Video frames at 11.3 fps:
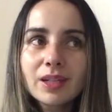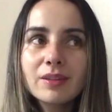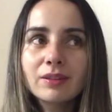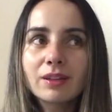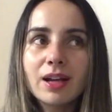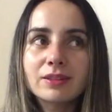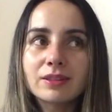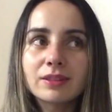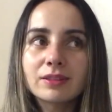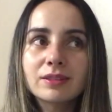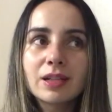the
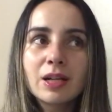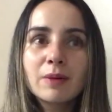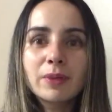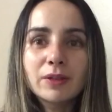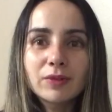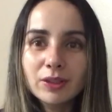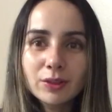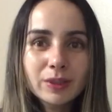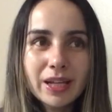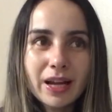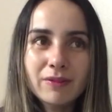classics, but I feel like I
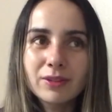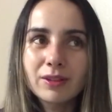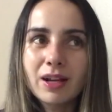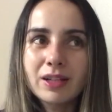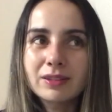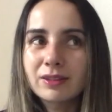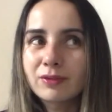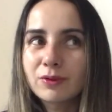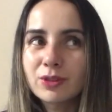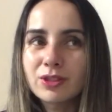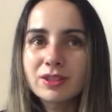already have the classic
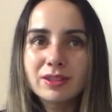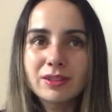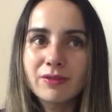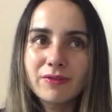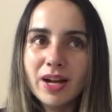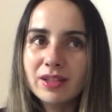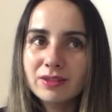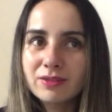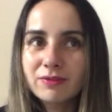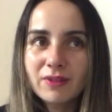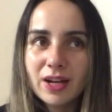versions in the
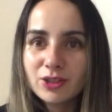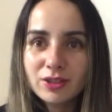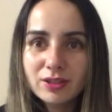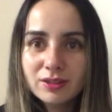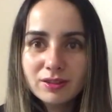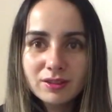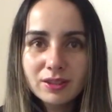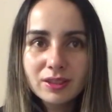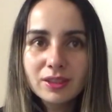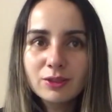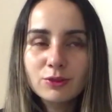fast fashion
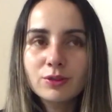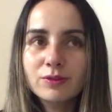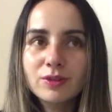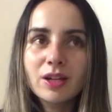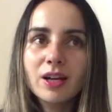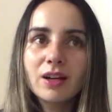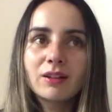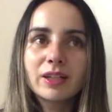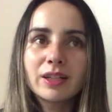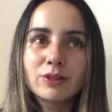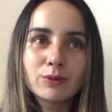sort of style,
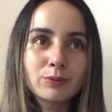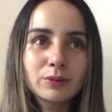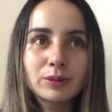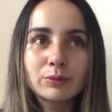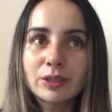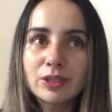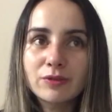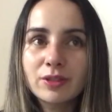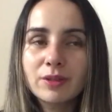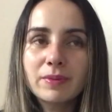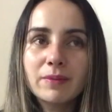and I don't really reach
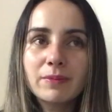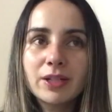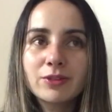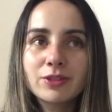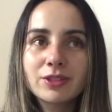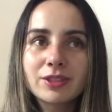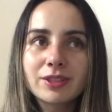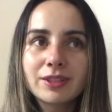for them that much.